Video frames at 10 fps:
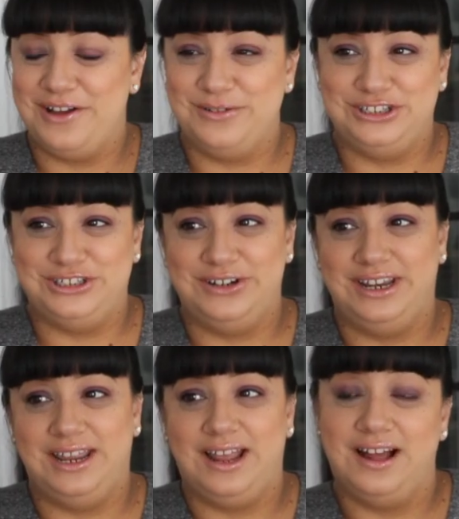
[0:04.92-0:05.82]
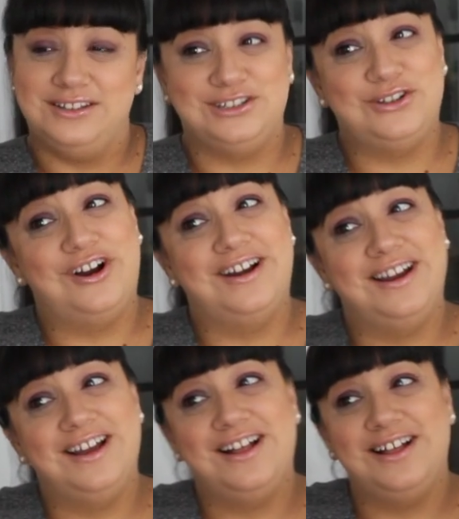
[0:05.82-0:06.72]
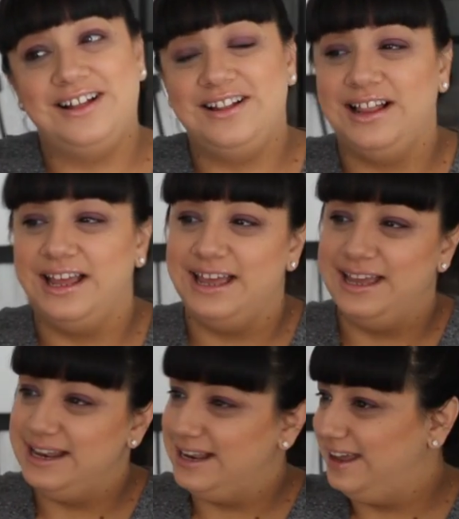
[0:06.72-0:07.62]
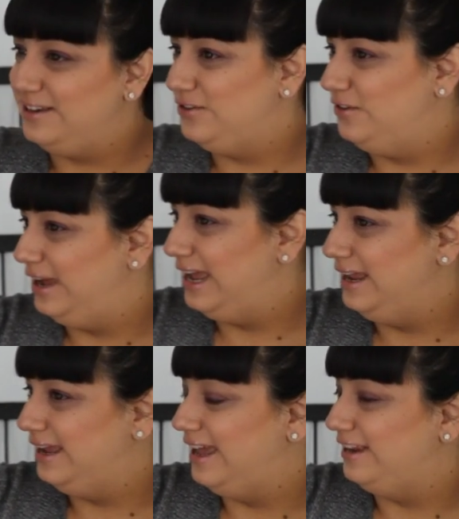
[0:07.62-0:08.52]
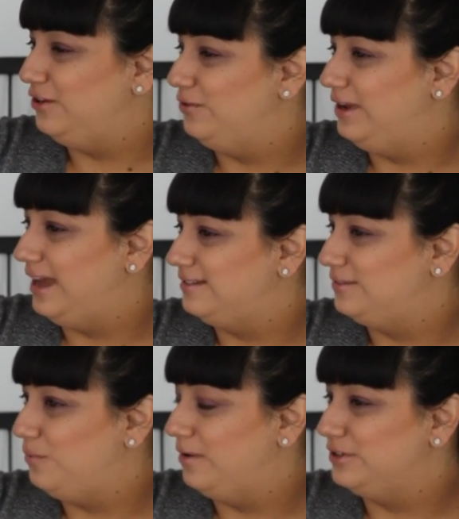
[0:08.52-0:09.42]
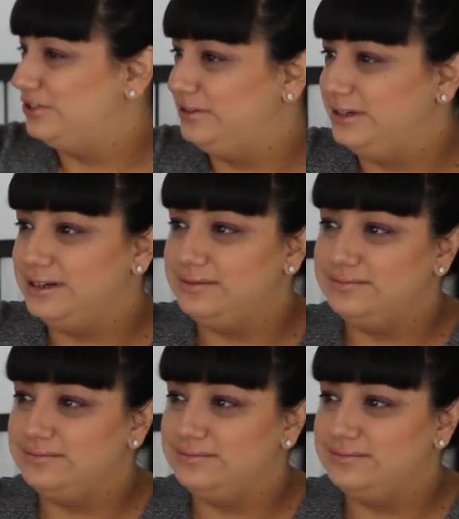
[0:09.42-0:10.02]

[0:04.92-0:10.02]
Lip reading: We're shooting a tutorial. Can you guess what we're shooting?